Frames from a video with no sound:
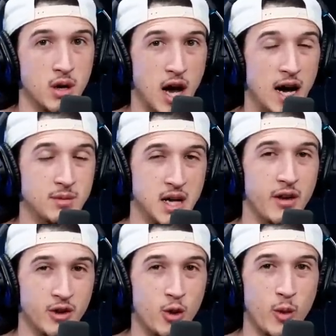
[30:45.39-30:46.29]
I'm
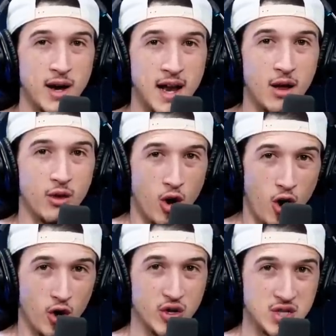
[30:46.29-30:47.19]
telling you right now, the
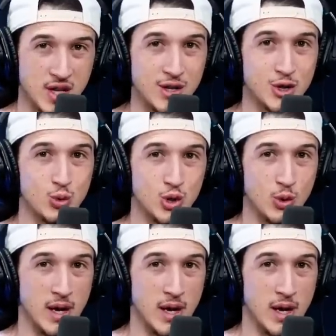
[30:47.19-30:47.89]
hardest thing to do